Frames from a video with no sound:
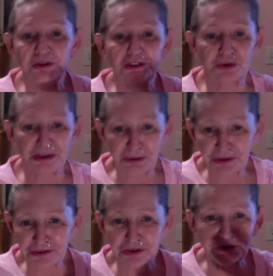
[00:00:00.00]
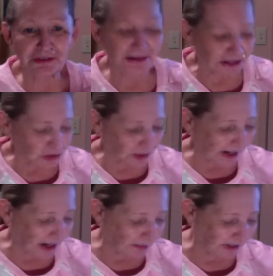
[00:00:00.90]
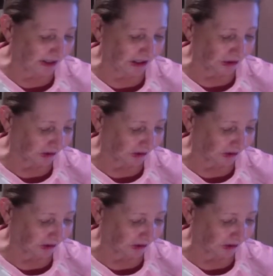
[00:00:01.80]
So there are certain things we come in here,